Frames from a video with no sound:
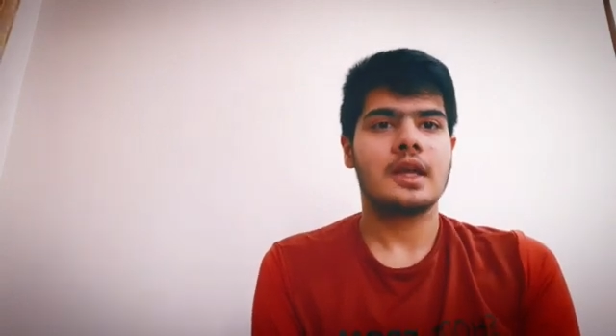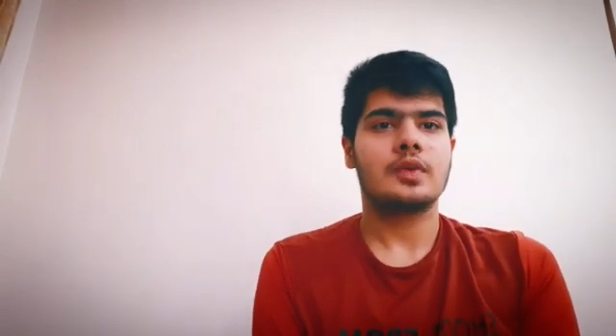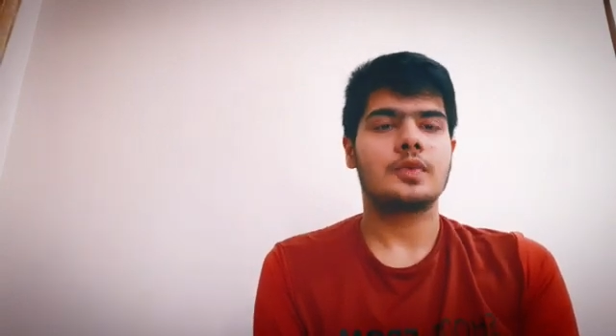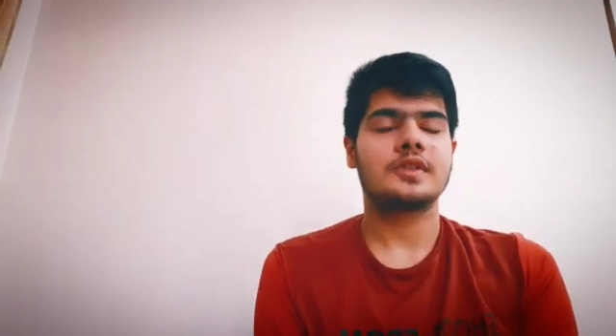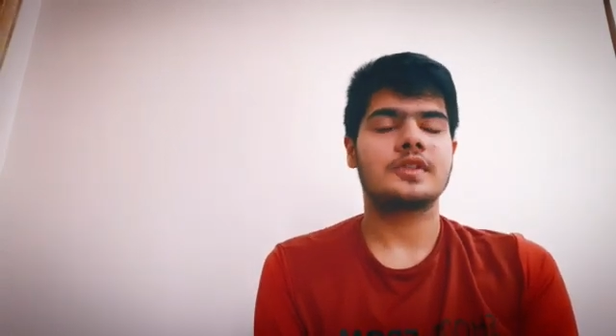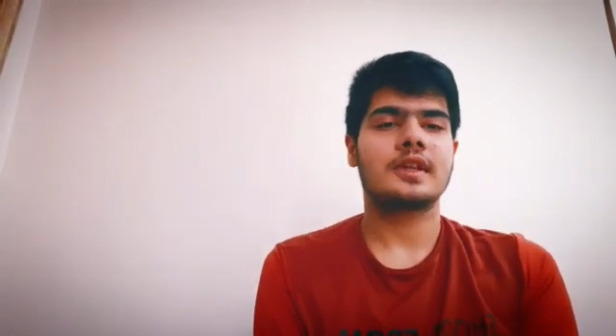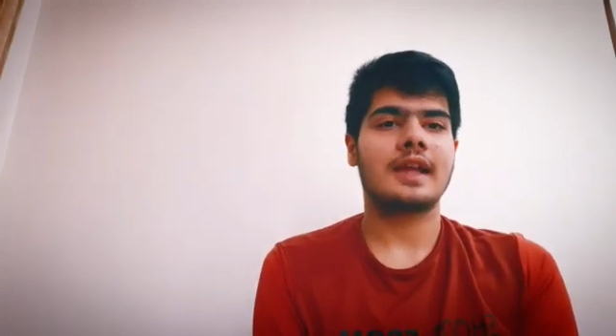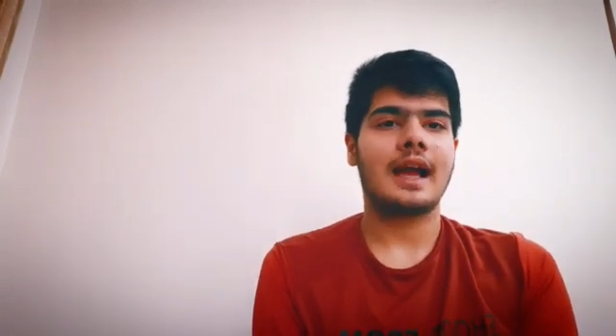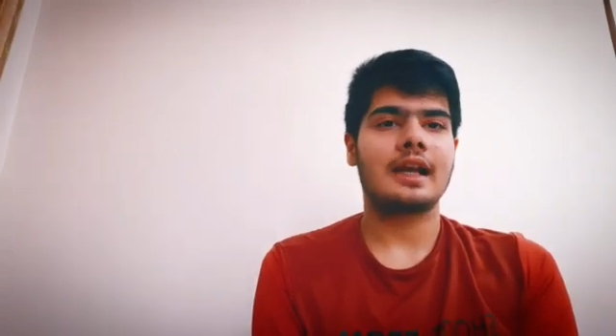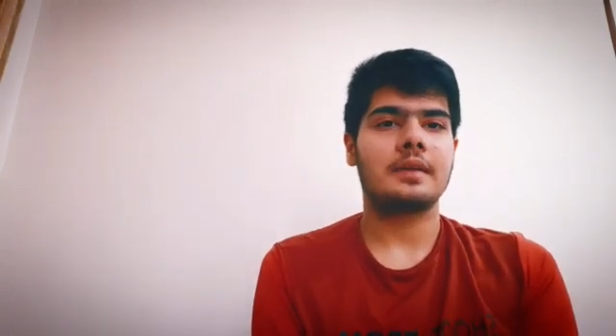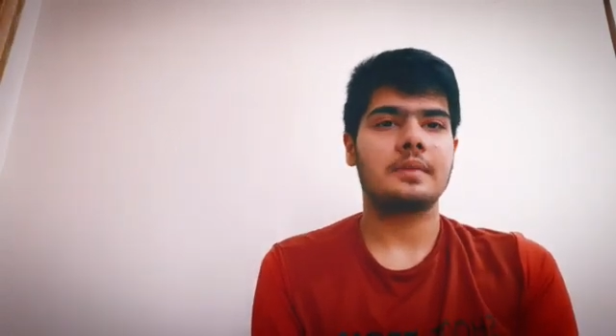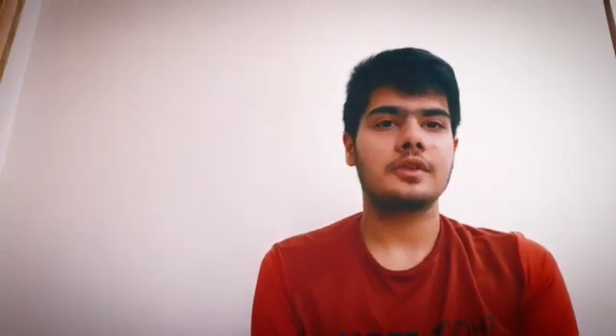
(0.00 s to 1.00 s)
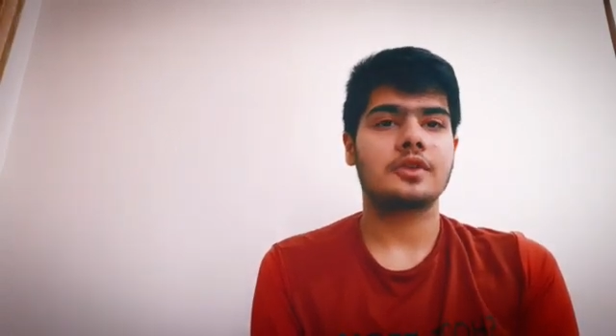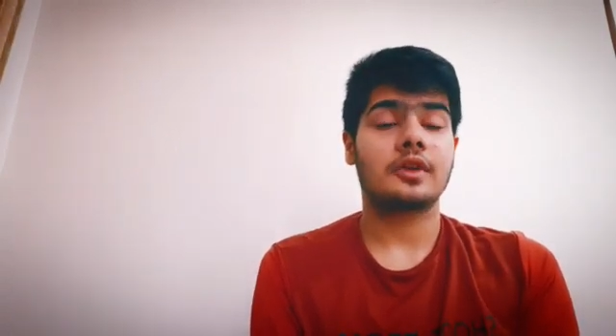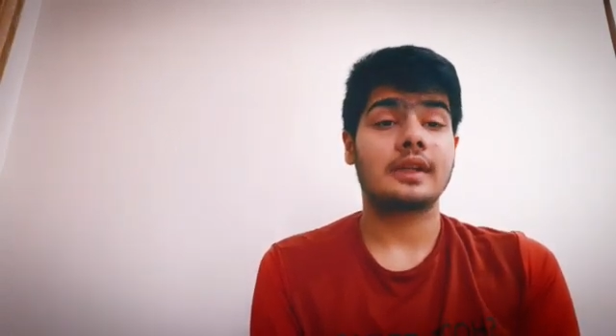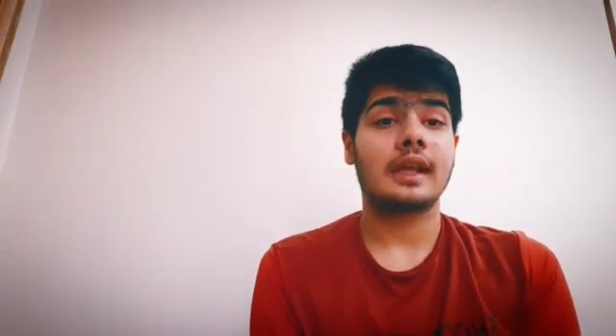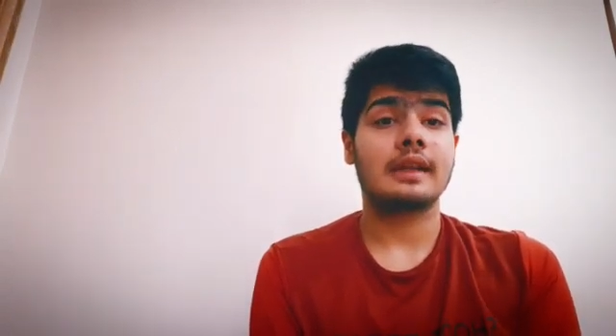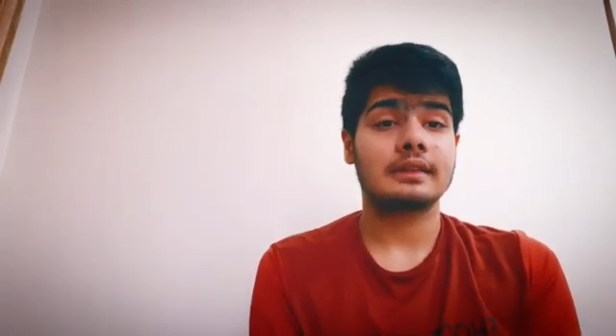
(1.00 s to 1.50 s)
Vision Academy's
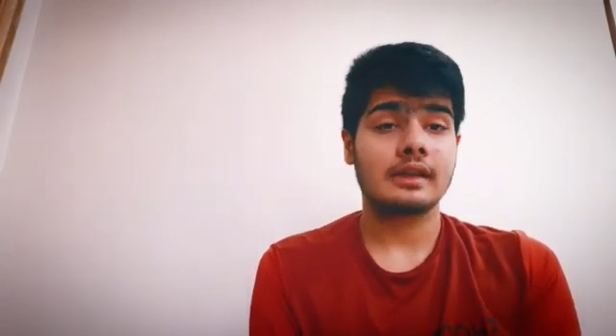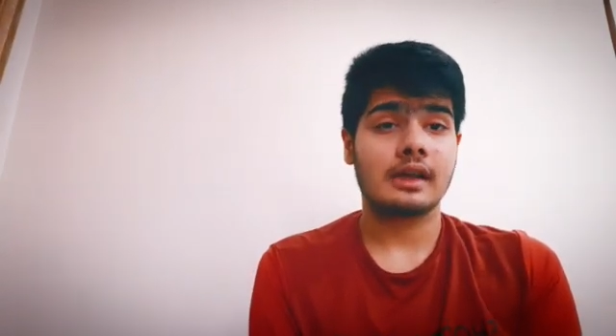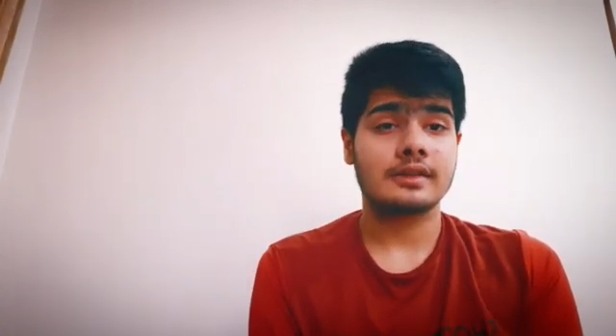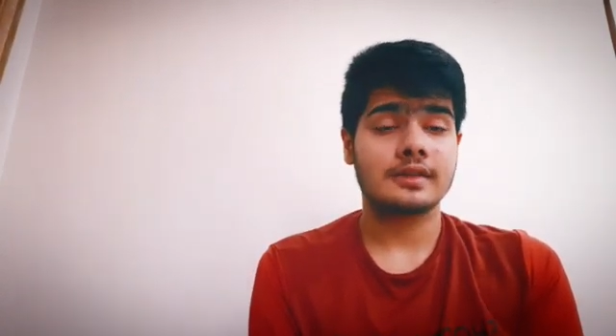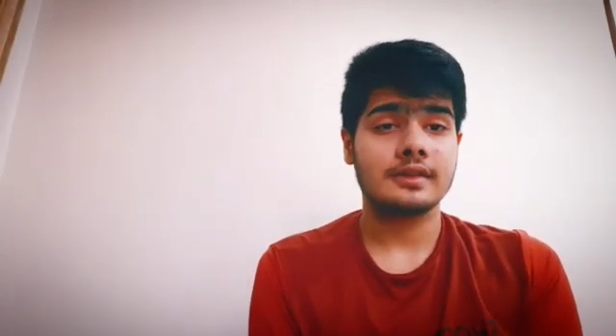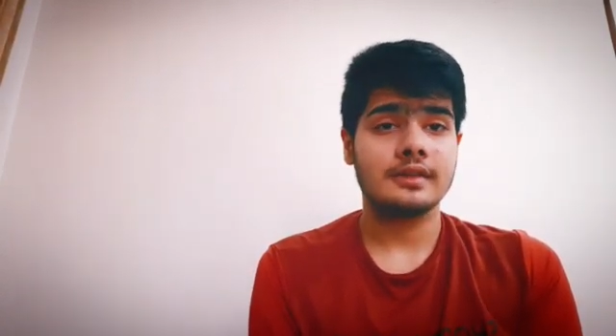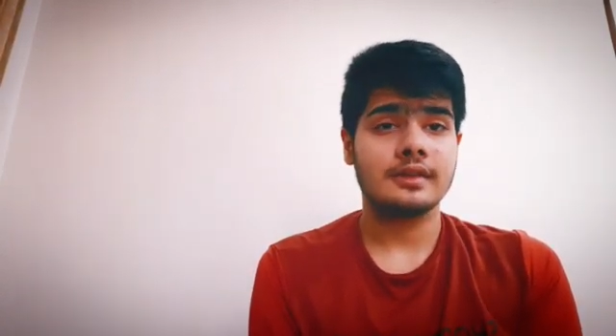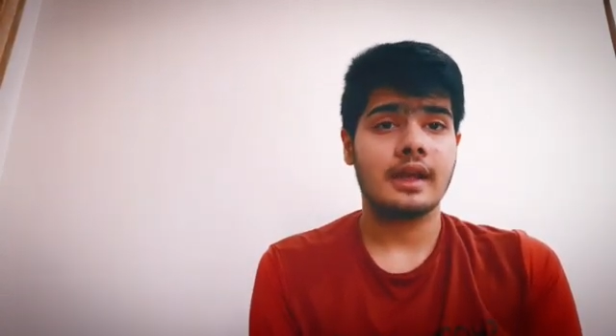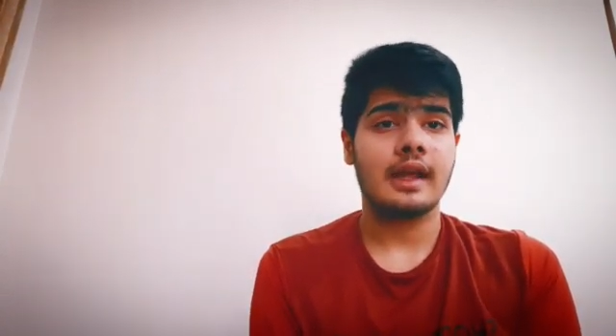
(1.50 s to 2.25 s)
online classes,